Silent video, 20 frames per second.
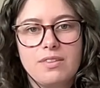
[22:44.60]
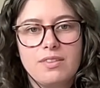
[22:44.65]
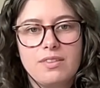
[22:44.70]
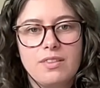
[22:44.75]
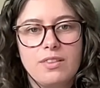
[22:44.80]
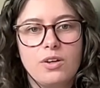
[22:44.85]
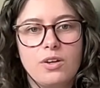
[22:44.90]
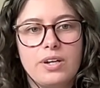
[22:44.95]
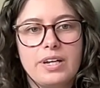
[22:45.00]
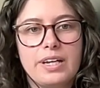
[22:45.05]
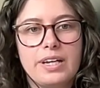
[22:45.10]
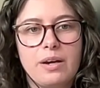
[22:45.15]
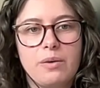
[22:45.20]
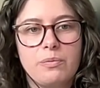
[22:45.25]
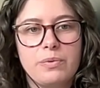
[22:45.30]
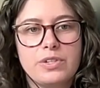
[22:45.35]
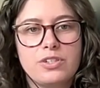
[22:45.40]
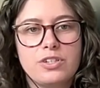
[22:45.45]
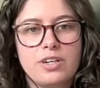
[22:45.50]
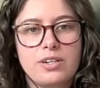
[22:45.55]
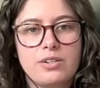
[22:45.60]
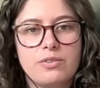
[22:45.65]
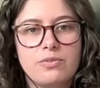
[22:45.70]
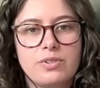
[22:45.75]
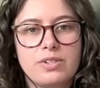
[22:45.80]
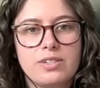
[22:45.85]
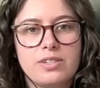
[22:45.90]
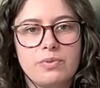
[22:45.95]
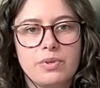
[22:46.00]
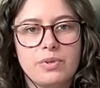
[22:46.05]
looking at which
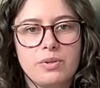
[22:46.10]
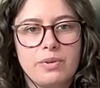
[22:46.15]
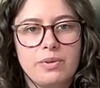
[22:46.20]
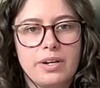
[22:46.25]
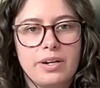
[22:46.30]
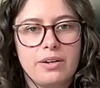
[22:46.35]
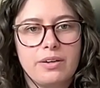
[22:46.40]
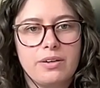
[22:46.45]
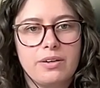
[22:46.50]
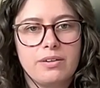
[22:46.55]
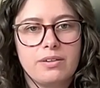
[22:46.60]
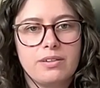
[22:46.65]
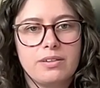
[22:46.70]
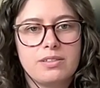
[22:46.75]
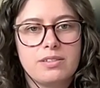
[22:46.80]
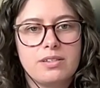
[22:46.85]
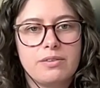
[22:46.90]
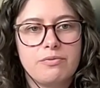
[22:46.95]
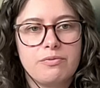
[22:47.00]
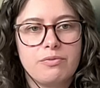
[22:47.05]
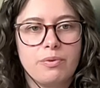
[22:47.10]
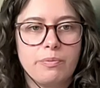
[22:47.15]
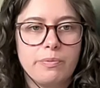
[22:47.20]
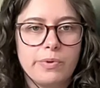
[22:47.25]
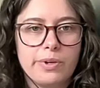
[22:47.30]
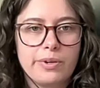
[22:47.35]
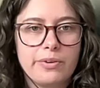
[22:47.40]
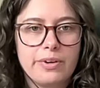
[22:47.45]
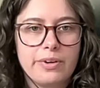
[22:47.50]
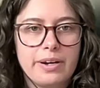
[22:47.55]
countries require, let's say for
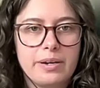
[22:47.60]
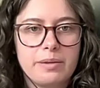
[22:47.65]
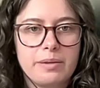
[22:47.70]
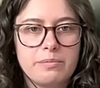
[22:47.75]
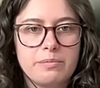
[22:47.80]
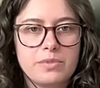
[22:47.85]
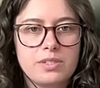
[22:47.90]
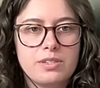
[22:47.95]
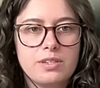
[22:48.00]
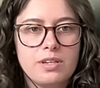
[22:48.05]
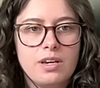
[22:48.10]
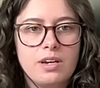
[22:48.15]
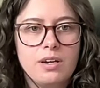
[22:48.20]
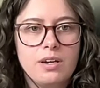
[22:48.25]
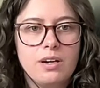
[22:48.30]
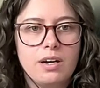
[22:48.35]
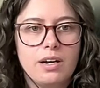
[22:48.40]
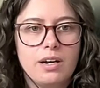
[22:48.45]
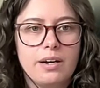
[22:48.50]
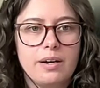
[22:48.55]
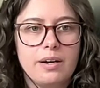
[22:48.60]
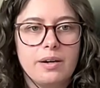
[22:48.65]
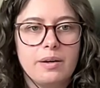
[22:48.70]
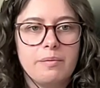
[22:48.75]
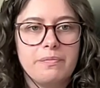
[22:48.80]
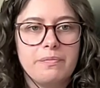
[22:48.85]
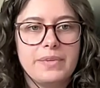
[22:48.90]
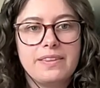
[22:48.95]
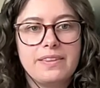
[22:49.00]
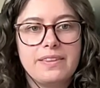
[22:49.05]
war crimes,
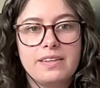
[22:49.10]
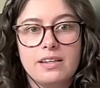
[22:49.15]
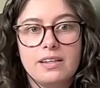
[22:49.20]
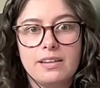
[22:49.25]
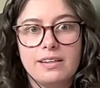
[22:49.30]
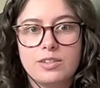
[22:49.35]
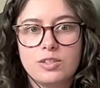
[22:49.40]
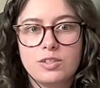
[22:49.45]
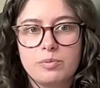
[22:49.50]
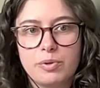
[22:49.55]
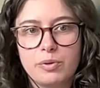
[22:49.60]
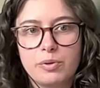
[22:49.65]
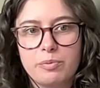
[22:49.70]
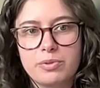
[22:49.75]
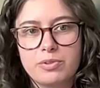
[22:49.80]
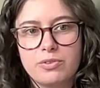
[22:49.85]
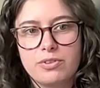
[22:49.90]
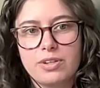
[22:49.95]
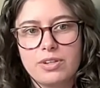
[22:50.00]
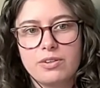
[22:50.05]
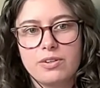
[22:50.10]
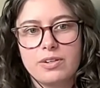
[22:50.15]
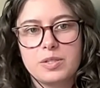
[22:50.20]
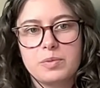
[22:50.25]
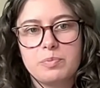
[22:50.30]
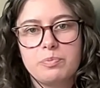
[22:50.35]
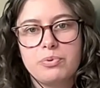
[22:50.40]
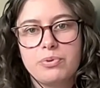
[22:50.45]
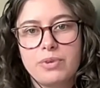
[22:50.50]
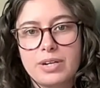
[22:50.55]
that the alleged perpetrator
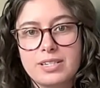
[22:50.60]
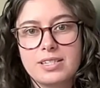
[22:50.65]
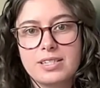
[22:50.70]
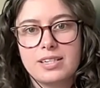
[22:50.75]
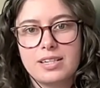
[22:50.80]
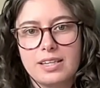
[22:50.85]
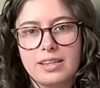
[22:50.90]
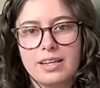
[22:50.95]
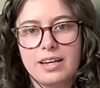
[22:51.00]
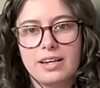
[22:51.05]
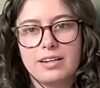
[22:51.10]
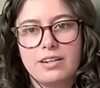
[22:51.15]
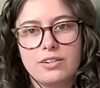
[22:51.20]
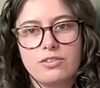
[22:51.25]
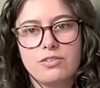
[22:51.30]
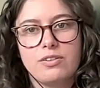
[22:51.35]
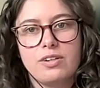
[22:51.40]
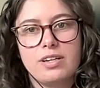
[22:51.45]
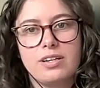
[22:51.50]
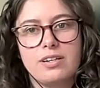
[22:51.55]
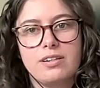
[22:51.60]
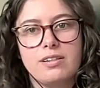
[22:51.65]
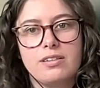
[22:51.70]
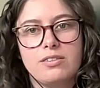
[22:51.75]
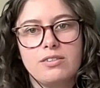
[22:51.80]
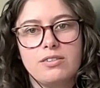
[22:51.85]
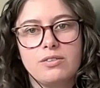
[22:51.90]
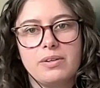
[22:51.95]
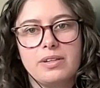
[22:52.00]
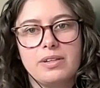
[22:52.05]
is present in that country.
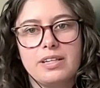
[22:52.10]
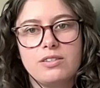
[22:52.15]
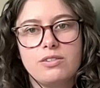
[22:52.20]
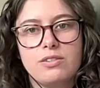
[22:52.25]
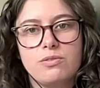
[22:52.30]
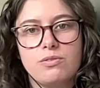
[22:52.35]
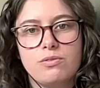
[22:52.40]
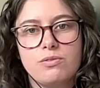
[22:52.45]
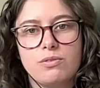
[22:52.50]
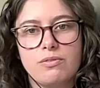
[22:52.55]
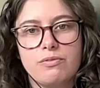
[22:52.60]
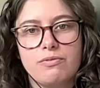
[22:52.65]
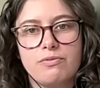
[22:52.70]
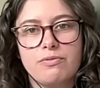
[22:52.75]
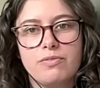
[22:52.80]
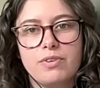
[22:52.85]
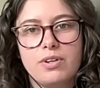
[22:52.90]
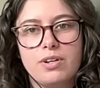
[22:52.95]
So it lets you sort of